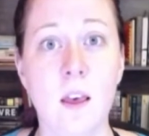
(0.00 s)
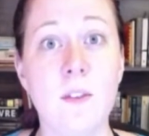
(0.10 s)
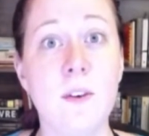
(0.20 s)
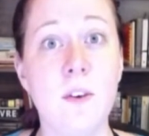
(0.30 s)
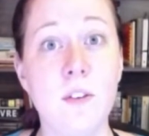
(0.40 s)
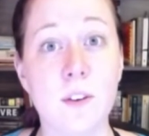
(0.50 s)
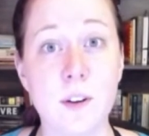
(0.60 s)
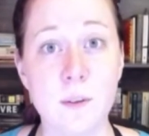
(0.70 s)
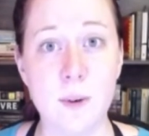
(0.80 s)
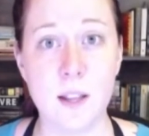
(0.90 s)
The
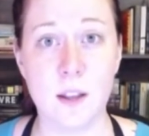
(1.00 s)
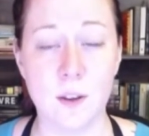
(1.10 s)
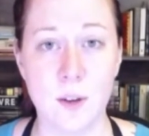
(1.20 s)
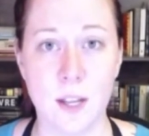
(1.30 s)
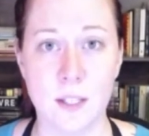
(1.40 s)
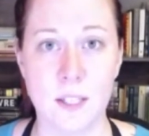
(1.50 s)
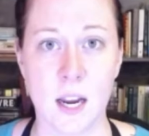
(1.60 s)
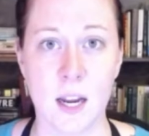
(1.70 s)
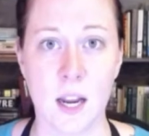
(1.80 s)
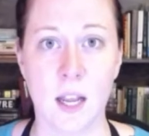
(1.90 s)
third way that you can
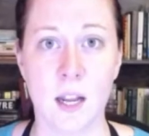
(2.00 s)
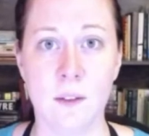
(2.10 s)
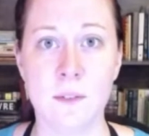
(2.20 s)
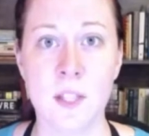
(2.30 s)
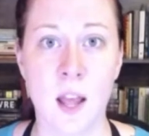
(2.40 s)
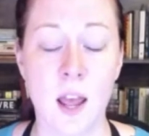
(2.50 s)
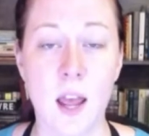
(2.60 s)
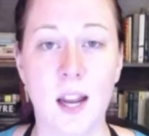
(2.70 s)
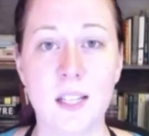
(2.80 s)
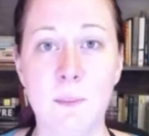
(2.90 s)
sign negatives
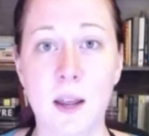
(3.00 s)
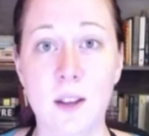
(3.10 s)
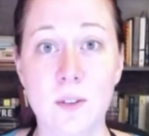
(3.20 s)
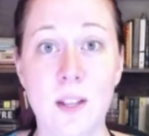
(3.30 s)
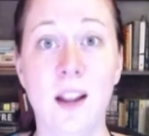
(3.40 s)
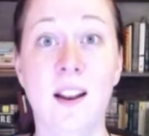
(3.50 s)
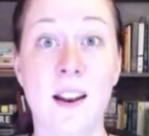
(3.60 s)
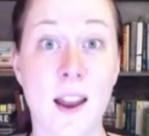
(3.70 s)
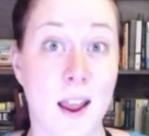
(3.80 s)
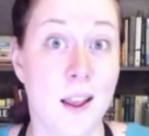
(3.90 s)
is by using
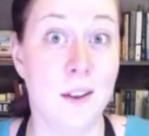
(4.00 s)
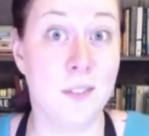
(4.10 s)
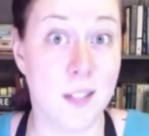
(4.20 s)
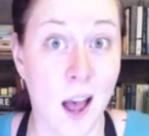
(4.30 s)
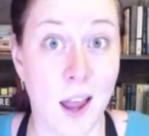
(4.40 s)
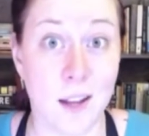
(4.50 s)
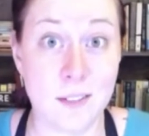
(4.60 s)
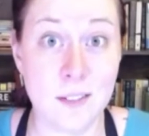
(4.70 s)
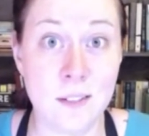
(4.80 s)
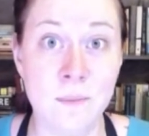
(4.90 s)
negative
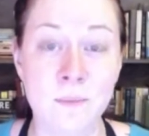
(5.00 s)
signs.